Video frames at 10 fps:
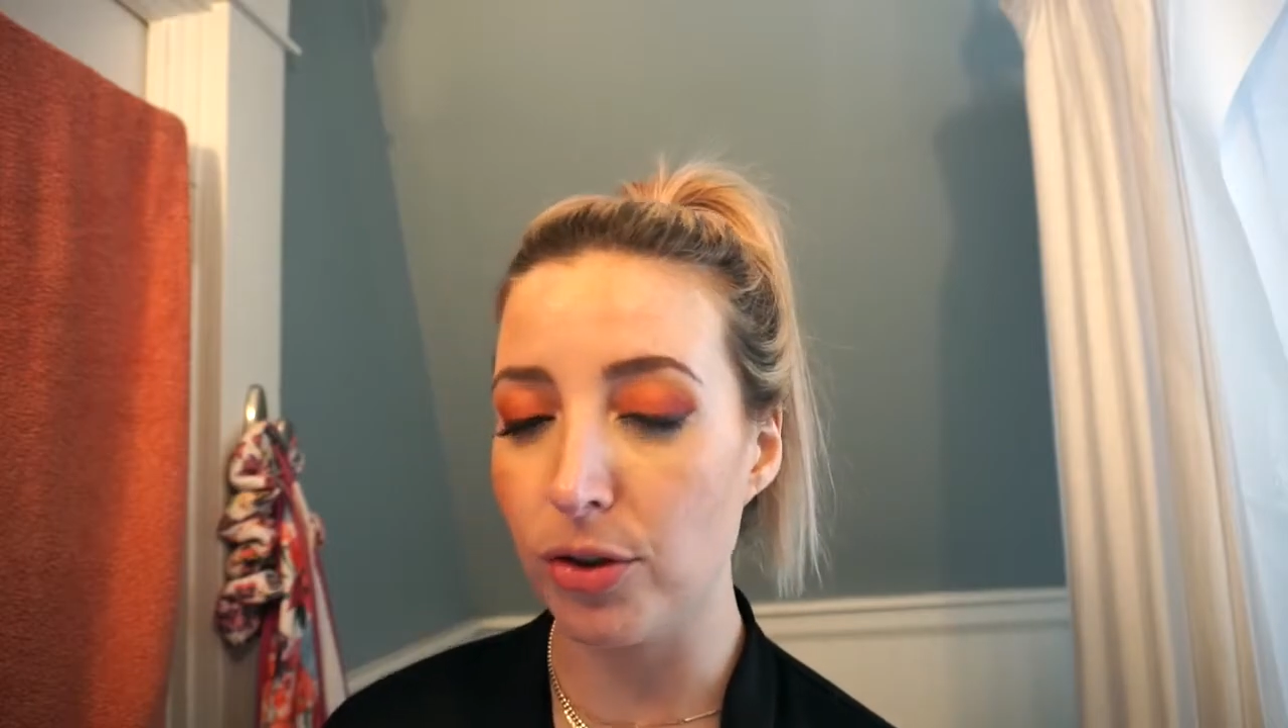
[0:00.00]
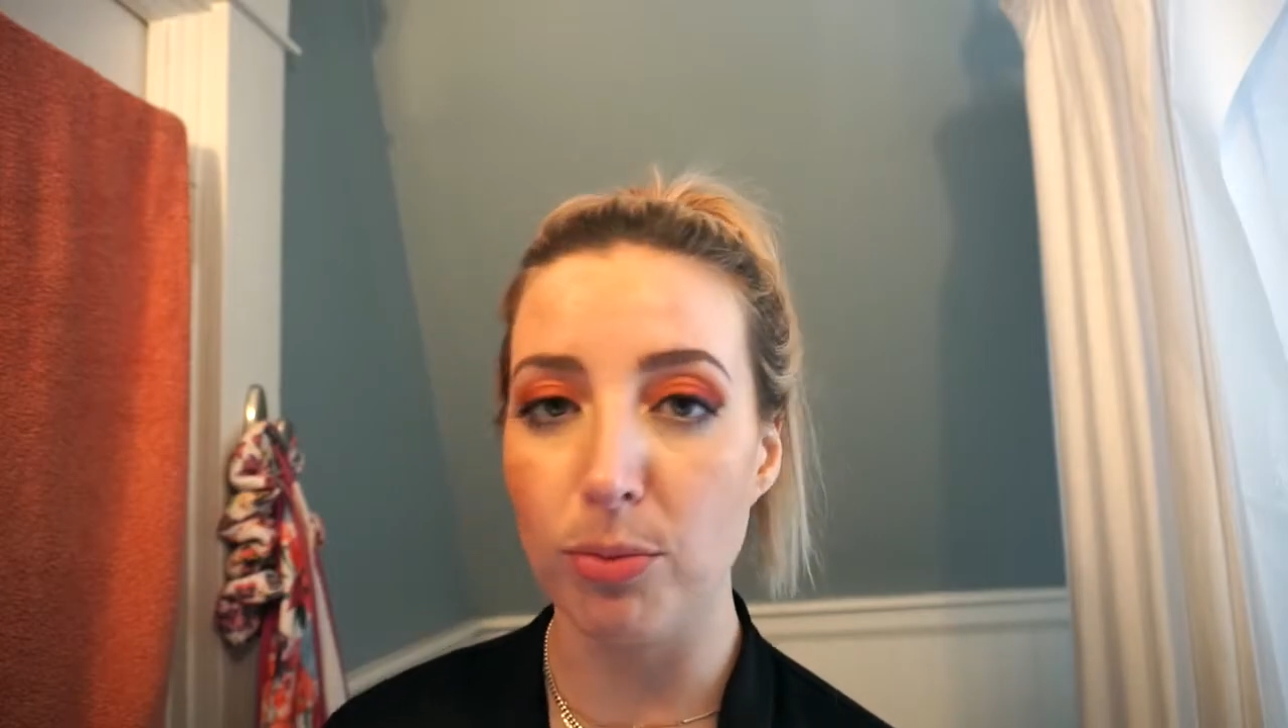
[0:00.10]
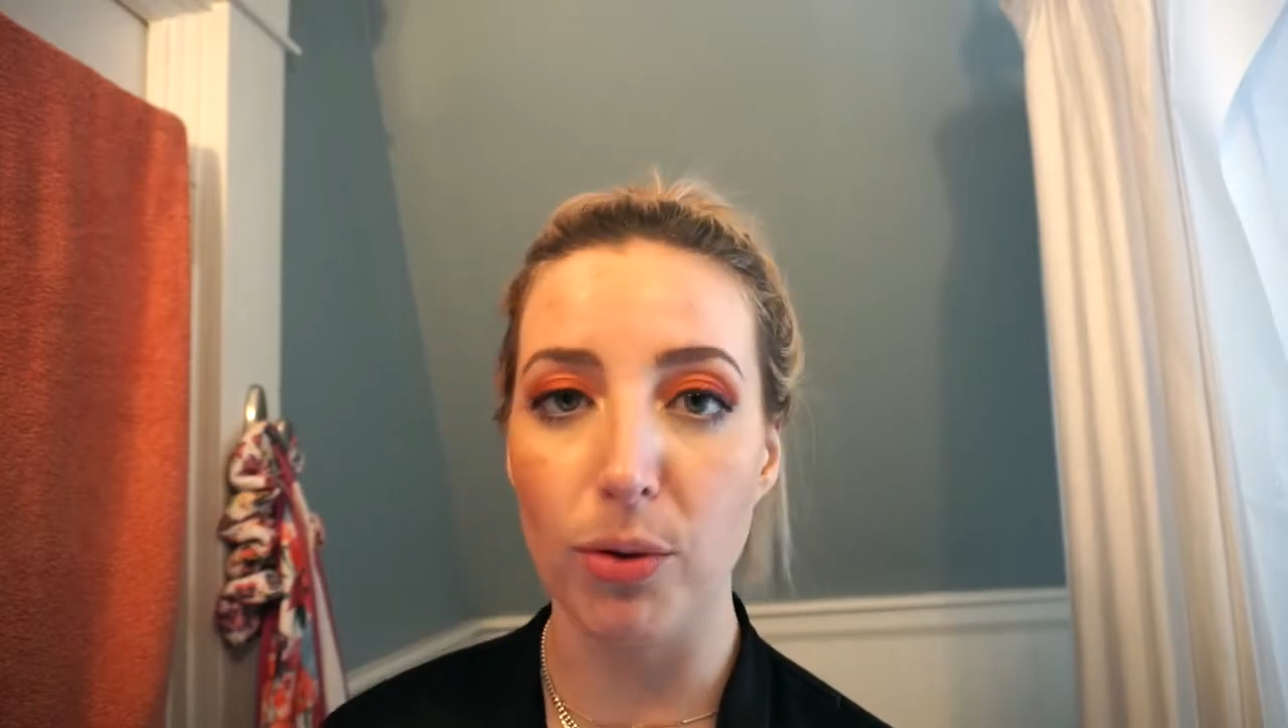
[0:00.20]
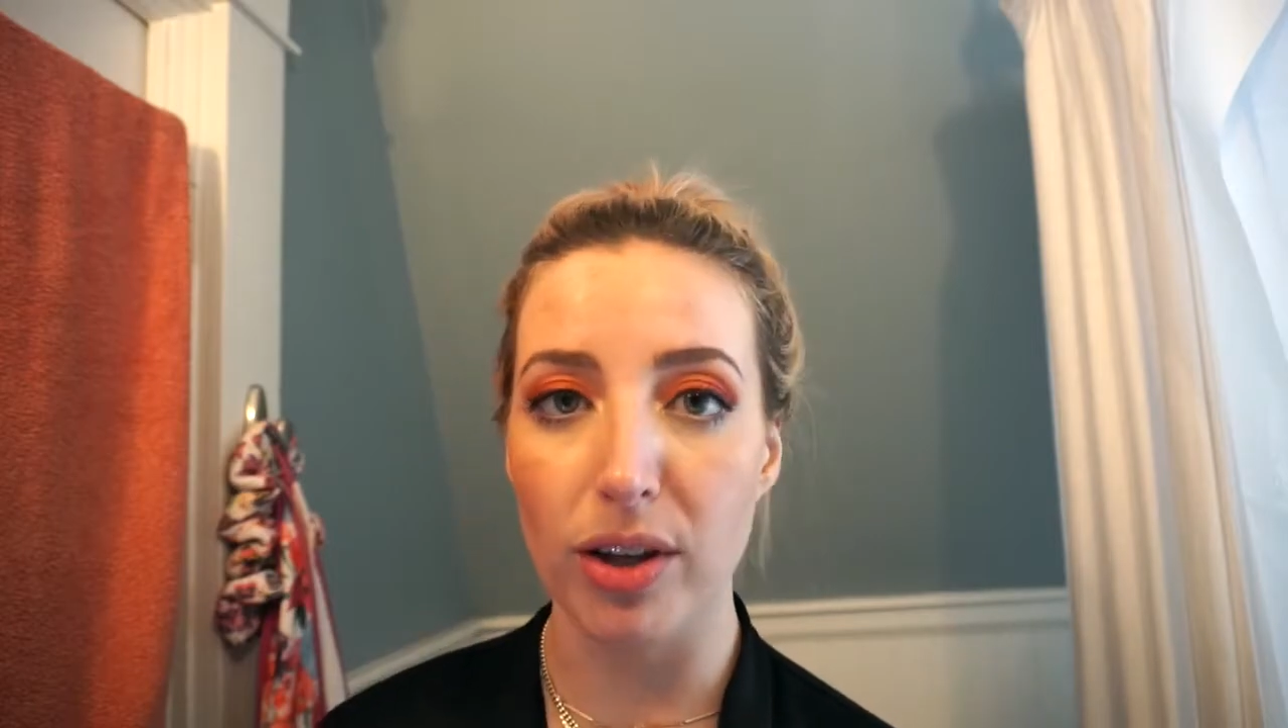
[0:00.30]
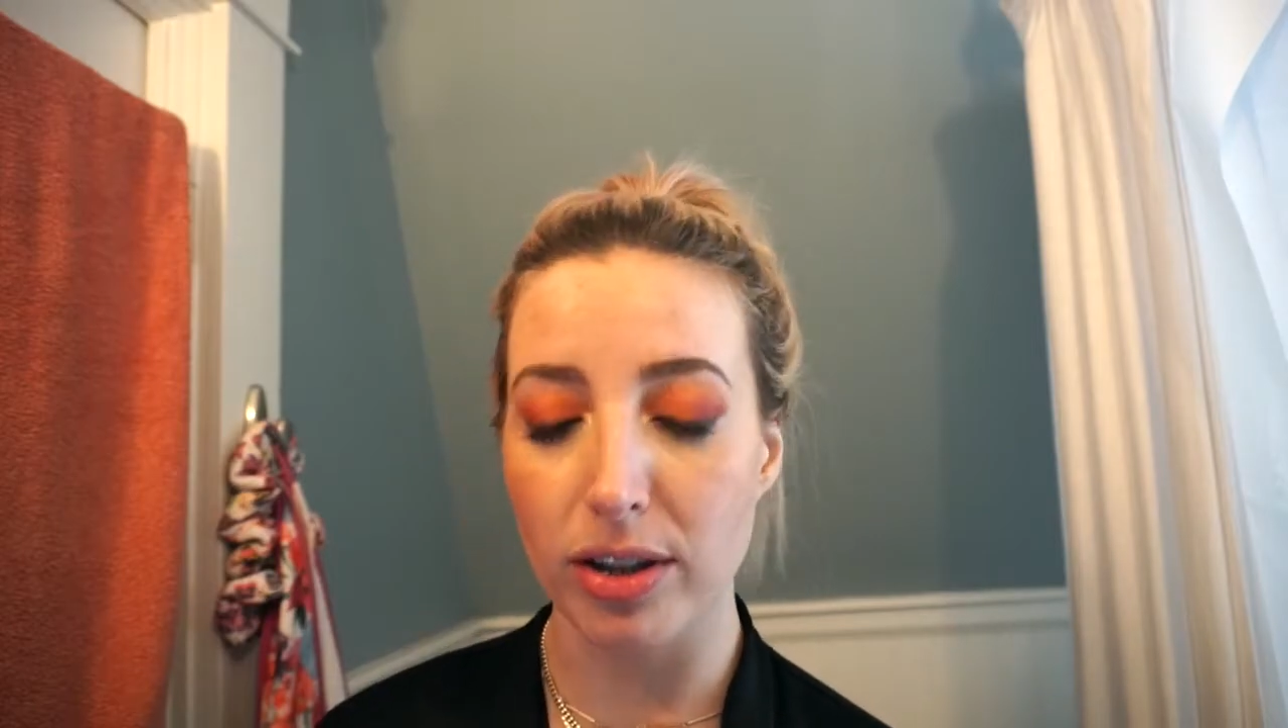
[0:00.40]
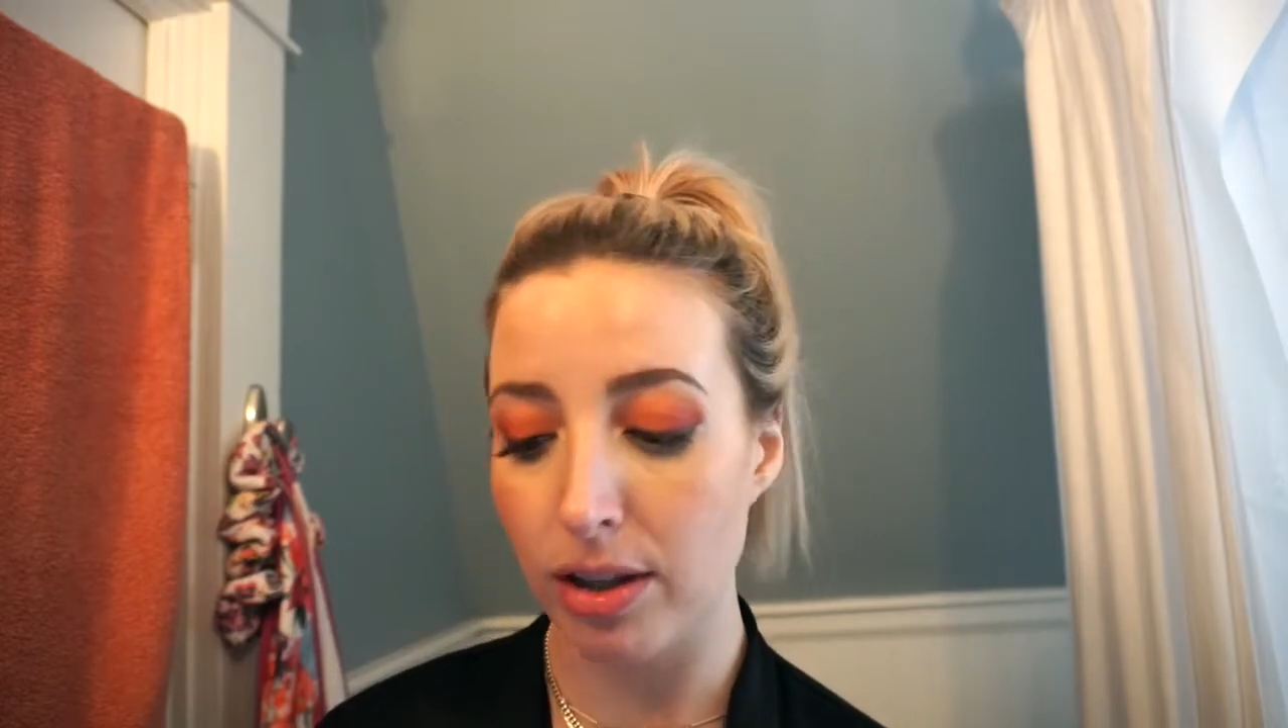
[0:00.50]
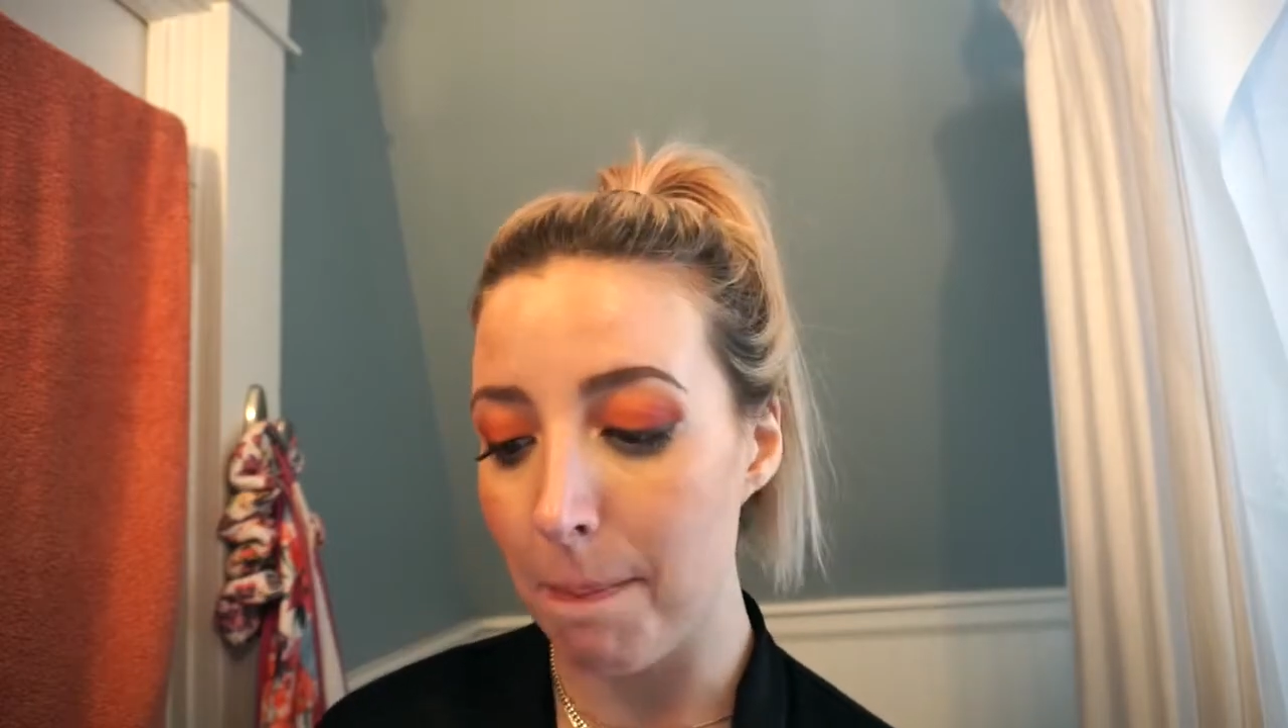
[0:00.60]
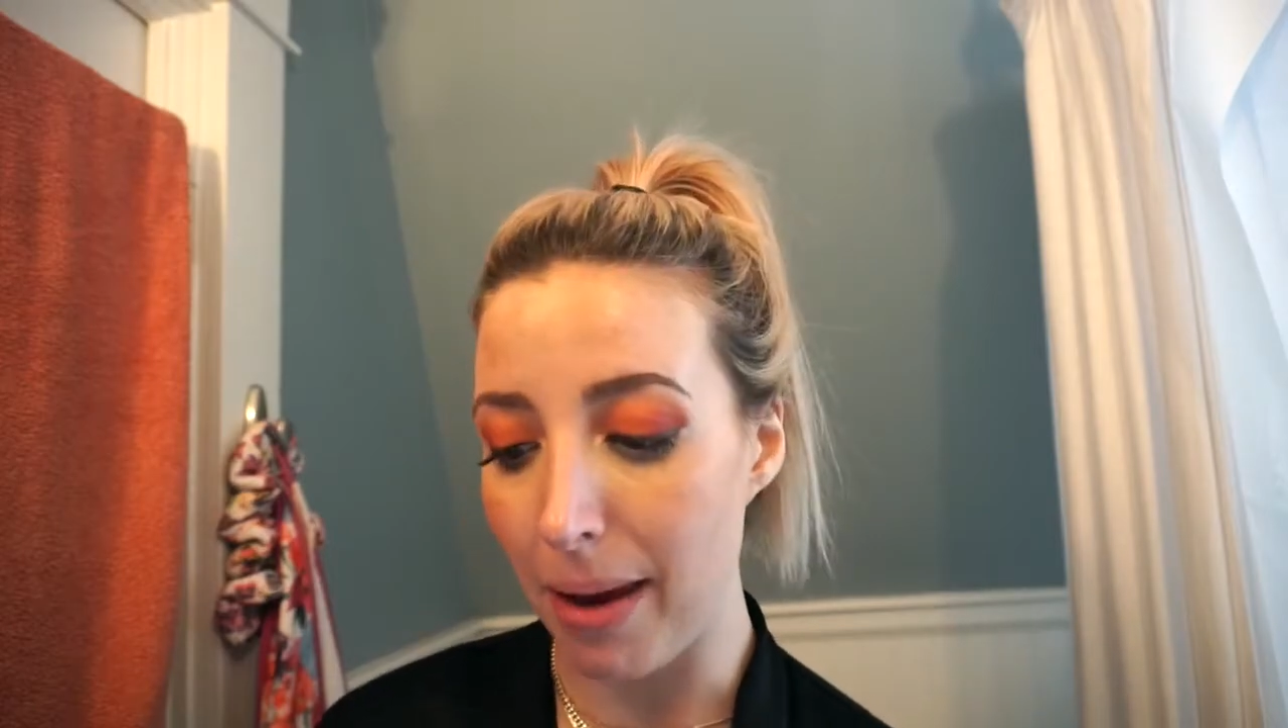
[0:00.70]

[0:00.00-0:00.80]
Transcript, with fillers: smoothest